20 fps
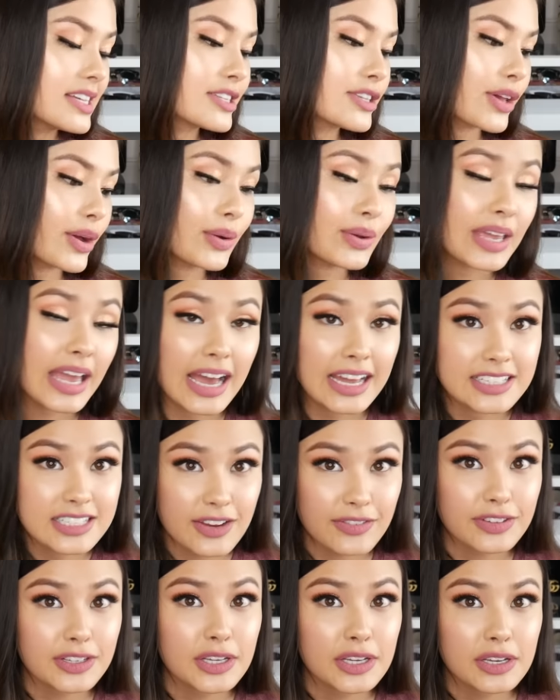So yeah,
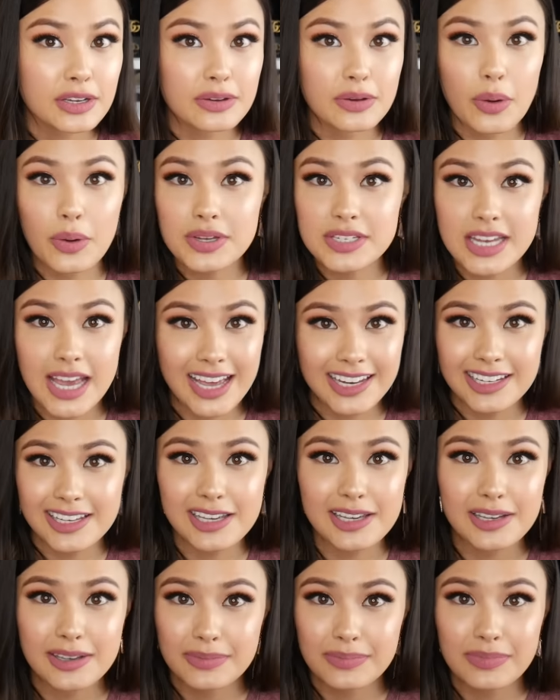definitely go into
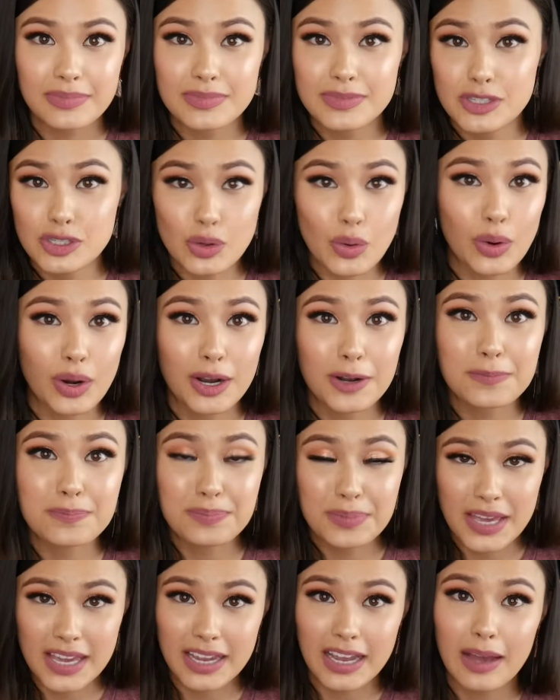any store,
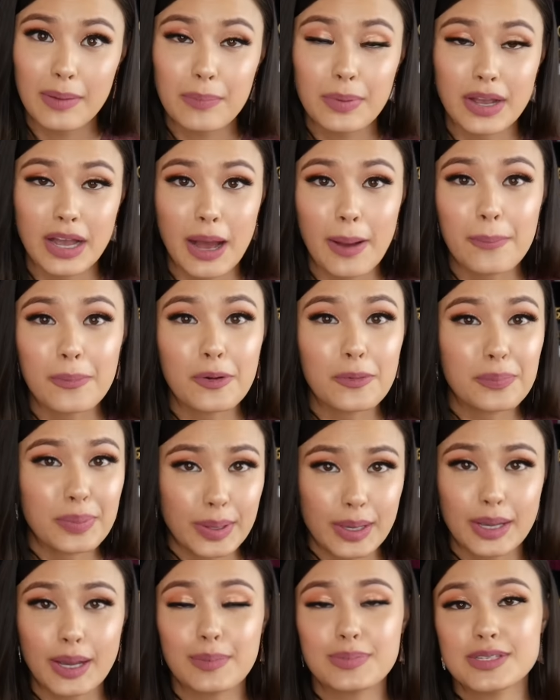pick up a couple,
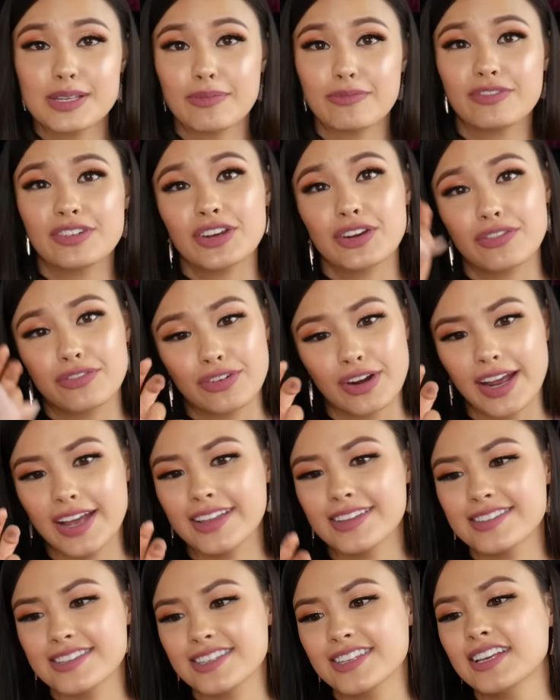pick up some for your
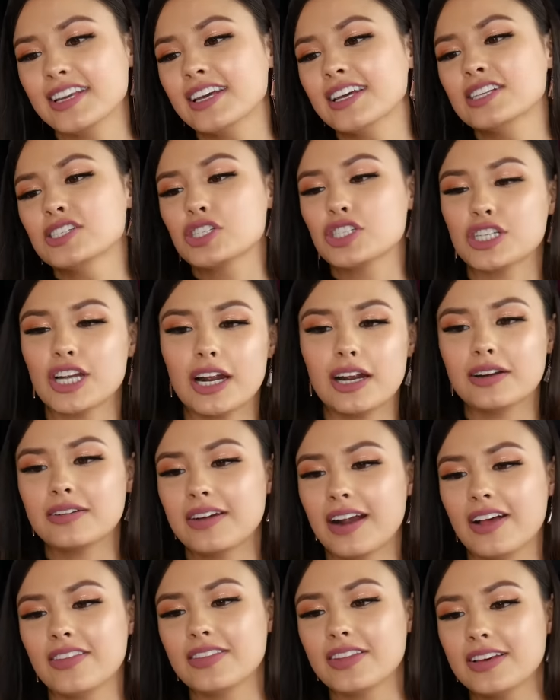friends, share around